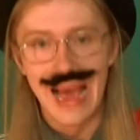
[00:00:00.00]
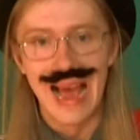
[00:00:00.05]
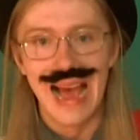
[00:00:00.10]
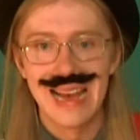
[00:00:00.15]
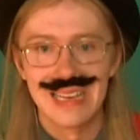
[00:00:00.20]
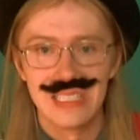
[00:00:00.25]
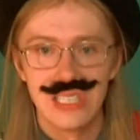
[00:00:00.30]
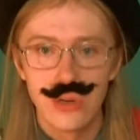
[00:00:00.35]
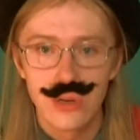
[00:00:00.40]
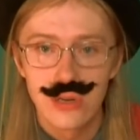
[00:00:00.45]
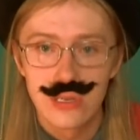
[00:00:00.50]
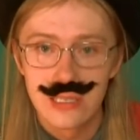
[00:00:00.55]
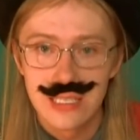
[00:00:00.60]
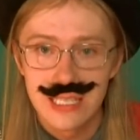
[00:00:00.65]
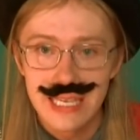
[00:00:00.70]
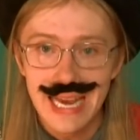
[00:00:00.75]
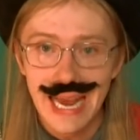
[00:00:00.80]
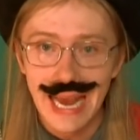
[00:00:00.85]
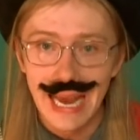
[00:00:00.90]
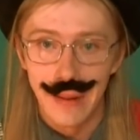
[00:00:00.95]
As you can
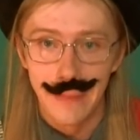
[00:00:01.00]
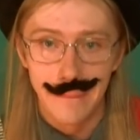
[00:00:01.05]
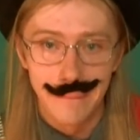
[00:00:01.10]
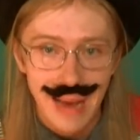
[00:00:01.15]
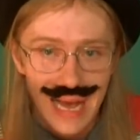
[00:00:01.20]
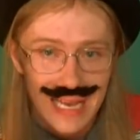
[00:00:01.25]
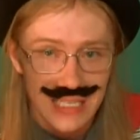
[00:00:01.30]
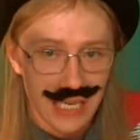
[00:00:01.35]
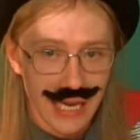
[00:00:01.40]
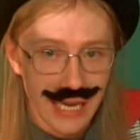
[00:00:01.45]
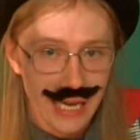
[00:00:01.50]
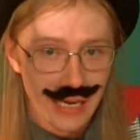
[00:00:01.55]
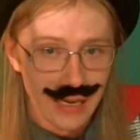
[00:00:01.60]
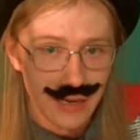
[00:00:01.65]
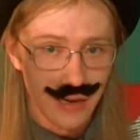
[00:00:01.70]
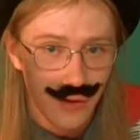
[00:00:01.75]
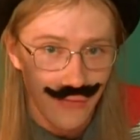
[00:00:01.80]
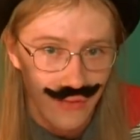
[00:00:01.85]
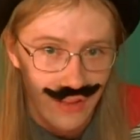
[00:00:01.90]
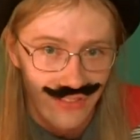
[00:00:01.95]
see, magic in
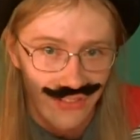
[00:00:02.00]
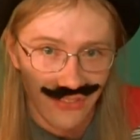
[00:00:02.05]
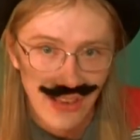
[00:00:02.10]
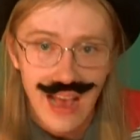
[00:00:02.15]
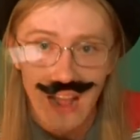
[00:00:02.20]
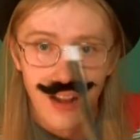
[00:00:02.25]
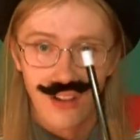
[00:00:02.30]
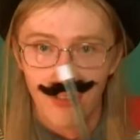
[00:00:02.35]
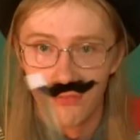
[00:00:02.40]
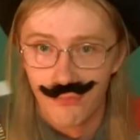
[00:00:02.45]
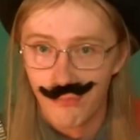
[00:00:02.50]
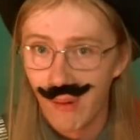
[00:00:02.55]
and of itself,